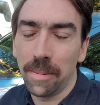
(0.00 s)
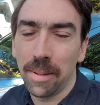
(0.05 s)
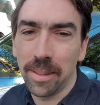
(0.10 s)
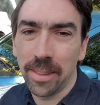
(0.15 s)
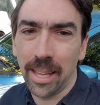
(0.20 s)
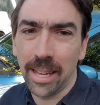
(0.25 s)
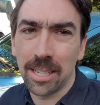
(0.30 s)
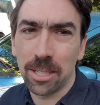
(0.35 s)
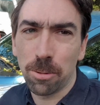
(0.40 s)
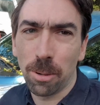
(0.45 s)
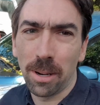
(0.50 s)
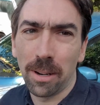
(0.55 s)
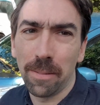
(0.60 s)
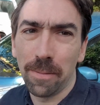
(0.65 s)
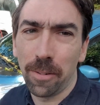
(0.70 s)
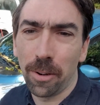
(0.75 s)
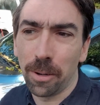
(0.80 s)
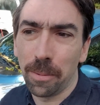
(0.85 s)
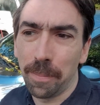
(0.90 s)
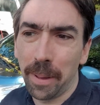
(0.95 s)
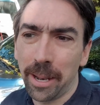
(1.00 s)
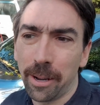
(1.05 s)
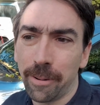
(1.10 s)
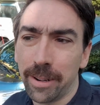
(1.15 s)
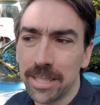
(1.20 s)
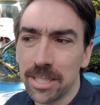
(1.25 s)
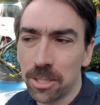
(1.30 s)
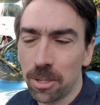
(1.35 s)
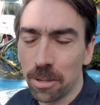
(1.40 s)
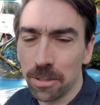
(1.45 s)
that twelve volt
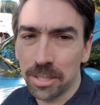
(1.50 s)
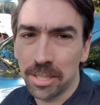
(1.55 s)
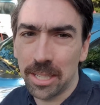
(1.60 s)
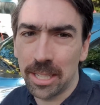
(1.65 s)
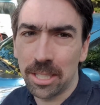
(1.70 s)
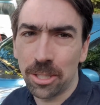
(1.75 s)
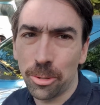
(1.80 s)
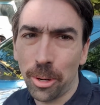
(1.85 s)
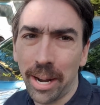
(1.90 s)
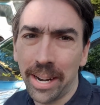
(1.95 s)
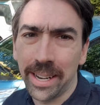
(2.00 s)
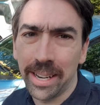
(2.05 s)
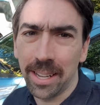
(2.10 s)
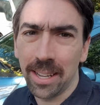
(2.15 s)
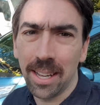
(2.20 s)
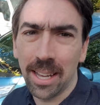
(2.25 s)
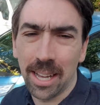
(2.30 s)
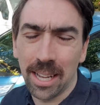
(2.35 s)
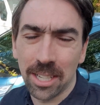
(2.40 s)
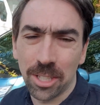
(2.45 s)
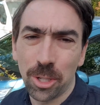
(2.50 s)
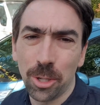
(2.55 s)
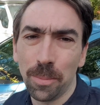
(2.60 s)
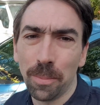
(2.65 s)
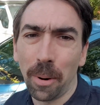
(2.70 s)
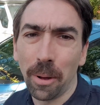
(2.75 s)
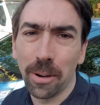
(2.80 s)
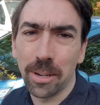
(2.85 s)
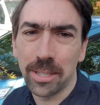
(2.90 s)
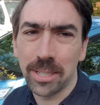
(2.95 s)
battery is constantly draining uh, to
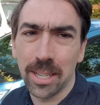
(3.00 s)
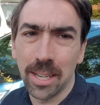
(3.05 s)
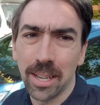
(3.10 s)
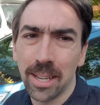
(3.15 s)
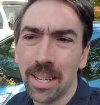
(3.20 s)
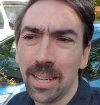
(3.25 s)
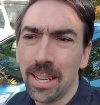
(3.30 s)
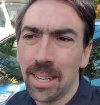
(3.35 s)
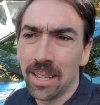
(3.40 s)
monitor